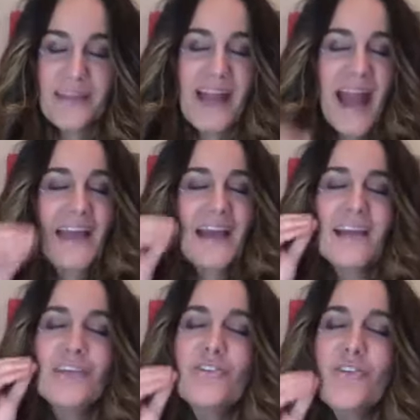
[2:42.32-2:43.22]
And
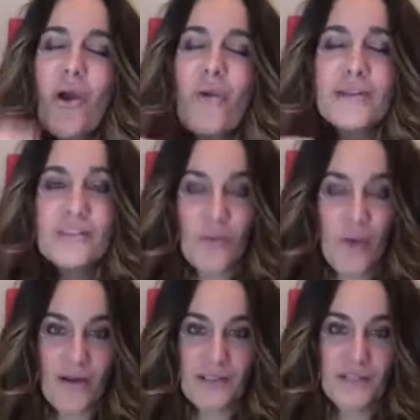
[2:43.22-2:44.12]
I know it's so
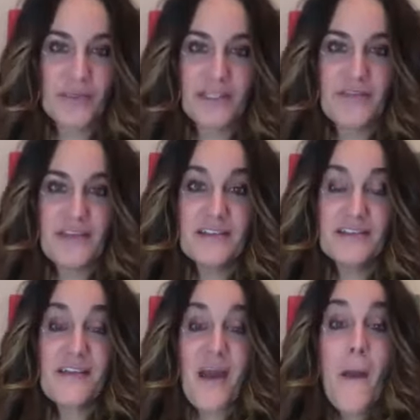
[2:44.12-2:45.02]
hard to believe
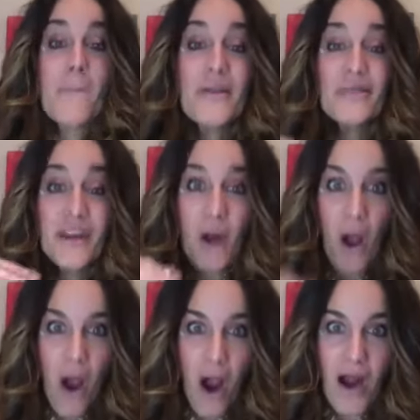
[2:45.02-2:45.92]
this, but there
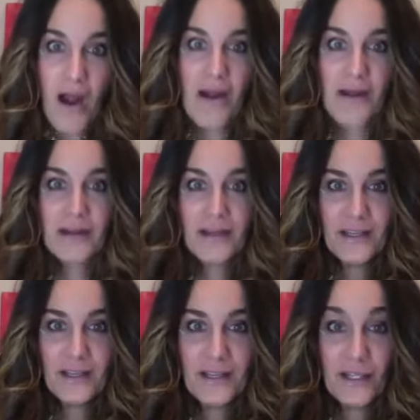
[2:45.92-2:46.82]
are
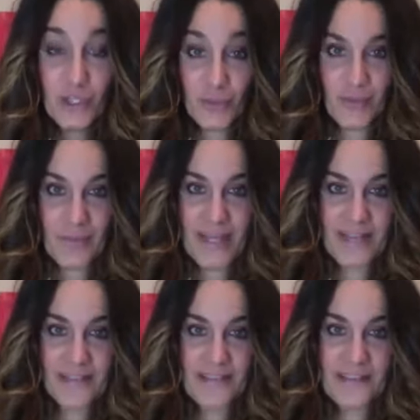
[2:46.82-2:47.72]
human
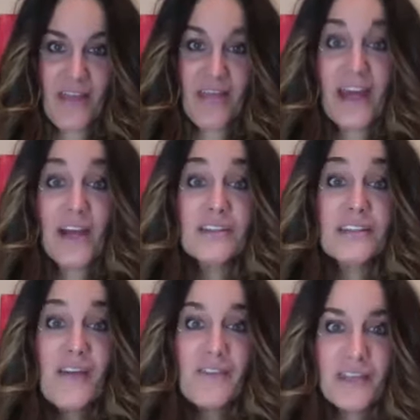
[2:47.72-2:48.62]
beings that are
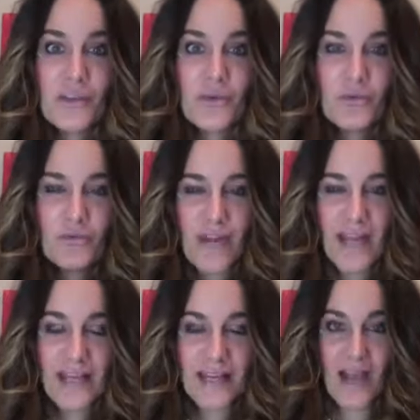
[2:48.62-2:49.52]
loving you
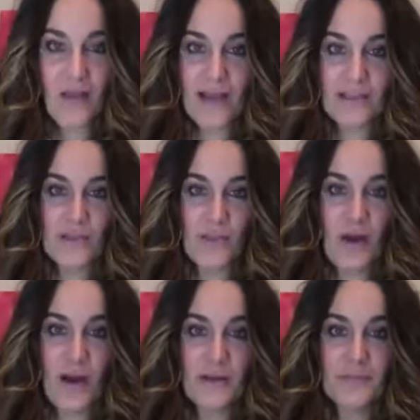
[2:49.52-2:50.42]
right now as you
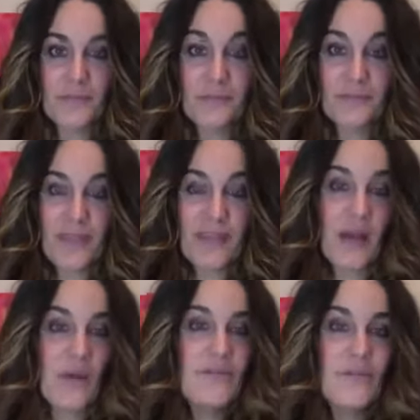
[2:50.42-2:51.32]
are.
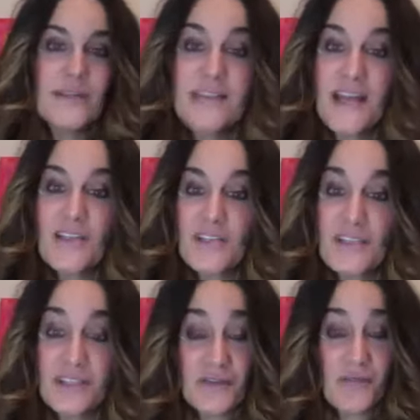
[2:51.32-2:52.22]
Now, if your intention
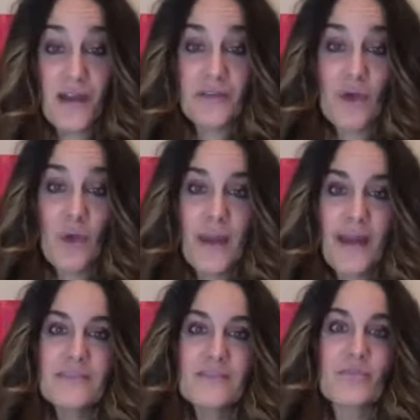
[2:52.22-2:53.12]
is to find
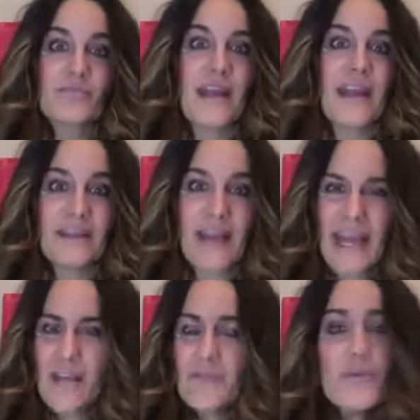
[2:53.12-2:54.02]
romance, great.
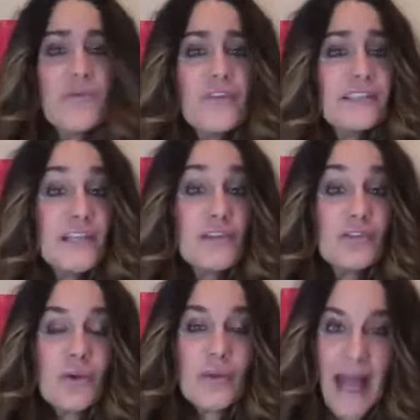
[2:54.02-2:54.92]
If you feel like you
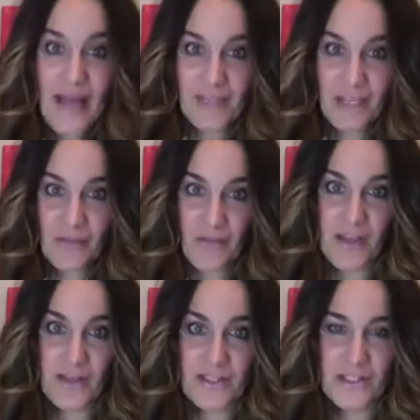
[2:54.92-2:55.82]
don't have any
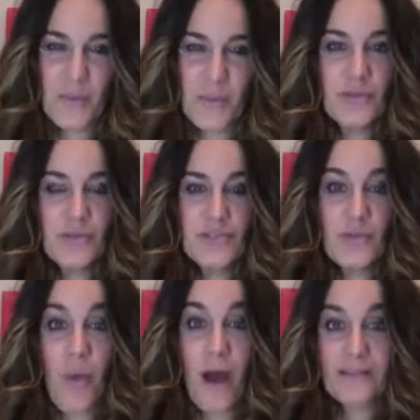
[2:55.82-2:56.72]
fears, but you just
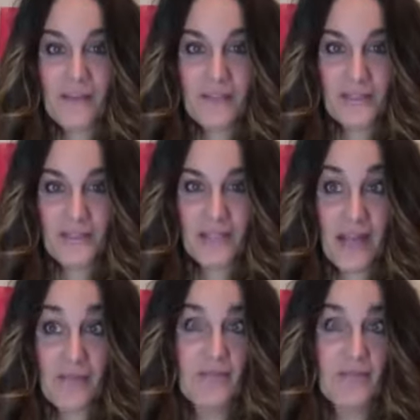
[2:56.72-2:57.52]
want love in your life,